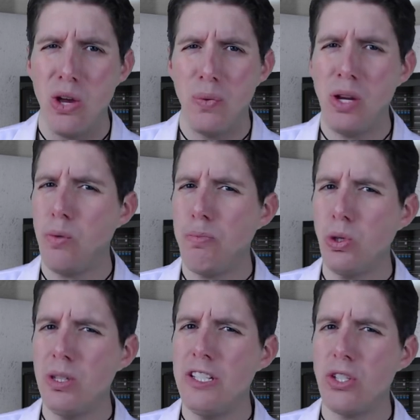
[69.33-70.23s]
when he
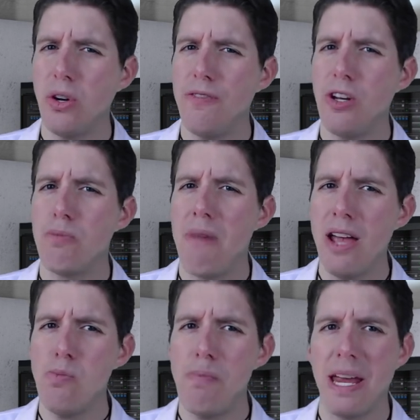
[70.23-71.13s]
reportedly started to feel
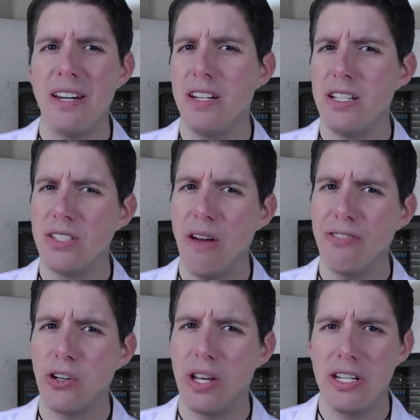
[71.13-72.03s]
mild pain and
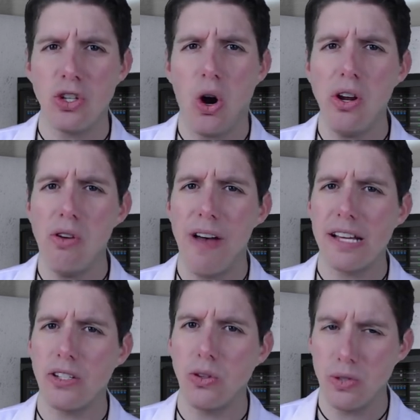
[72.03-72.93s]
discomfort in his
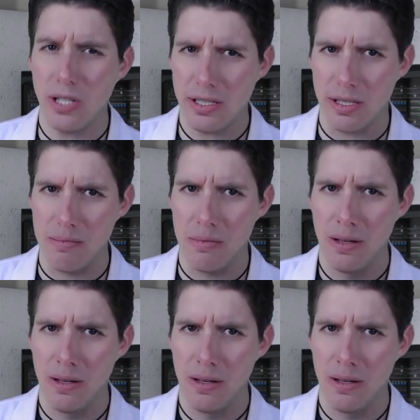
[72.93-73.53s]
cardiovascular system.